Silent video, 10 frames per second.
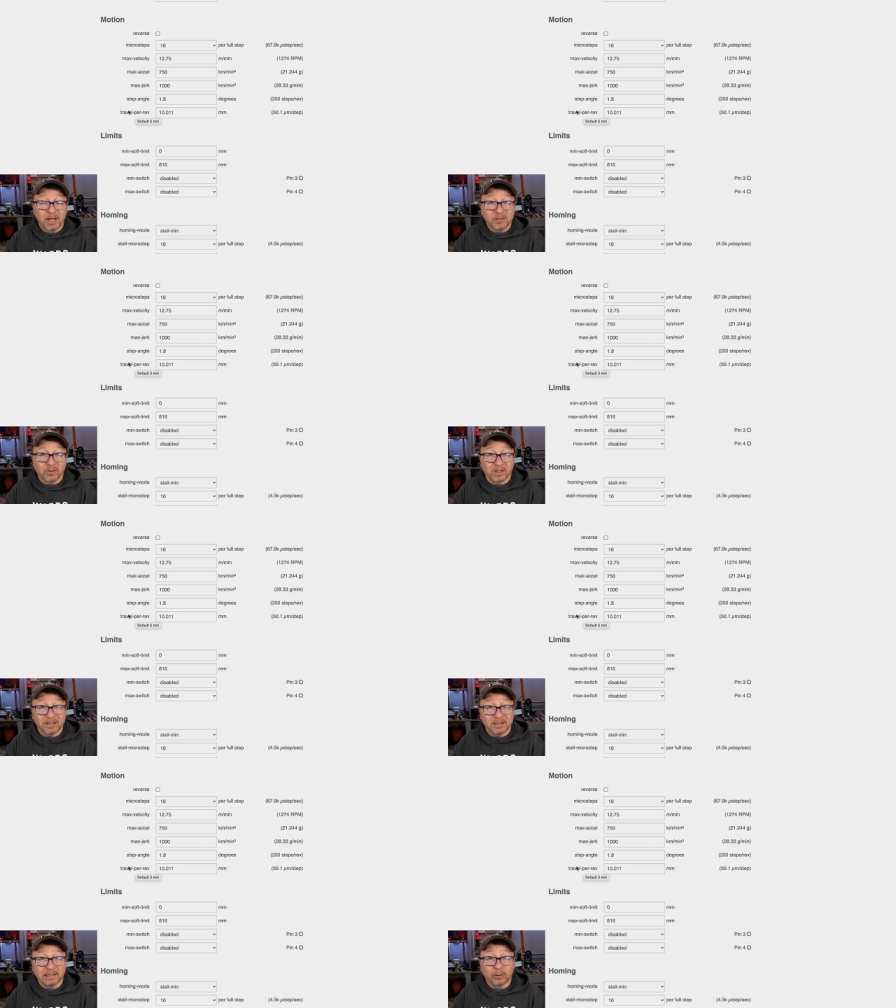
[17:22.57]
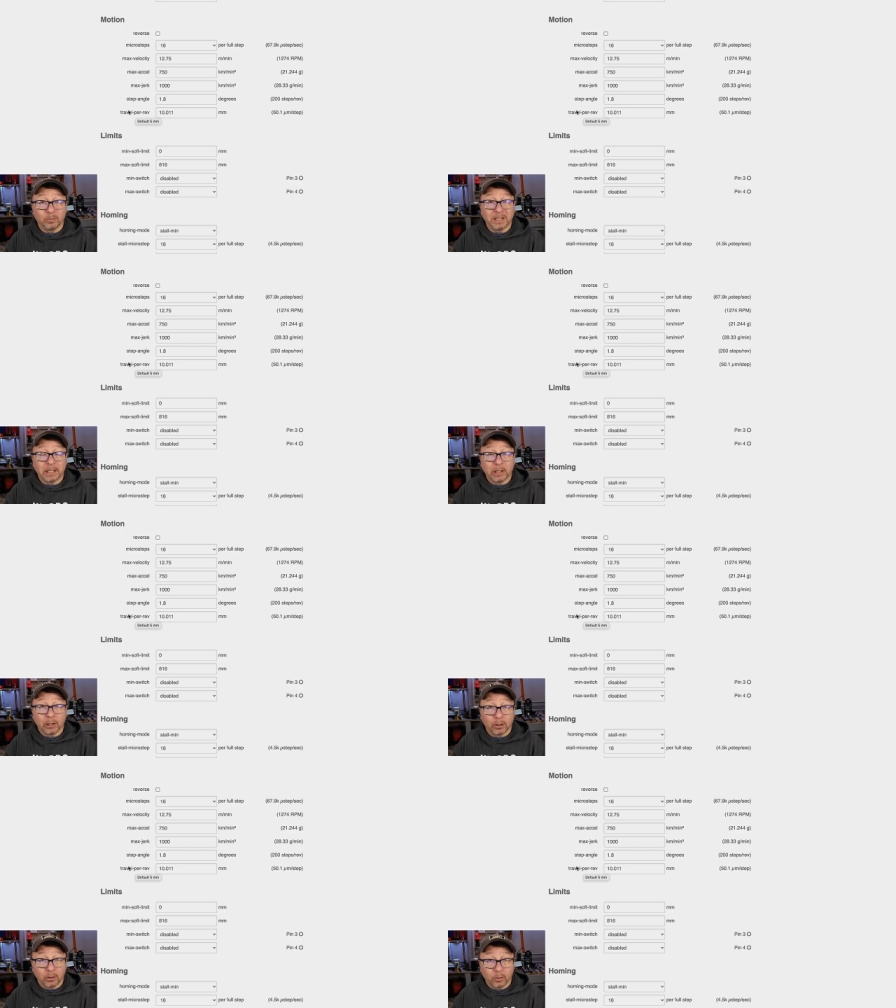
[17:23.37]
so that it's a little bit
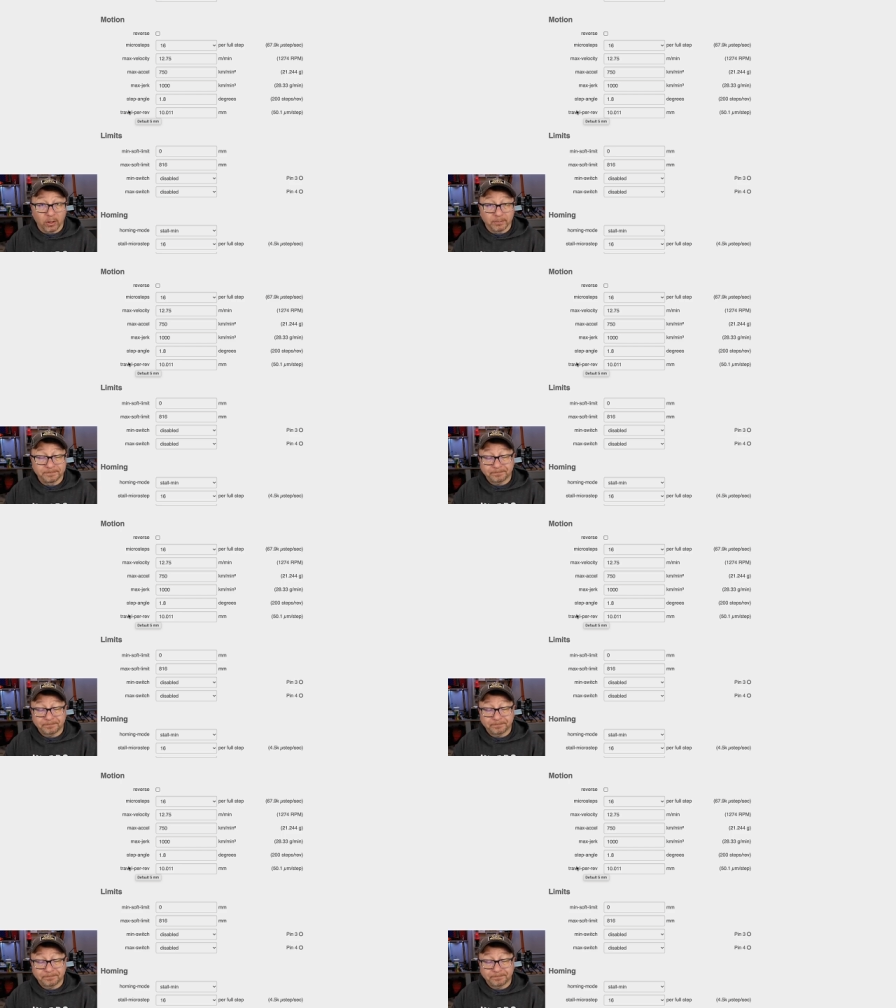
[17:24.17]
lower.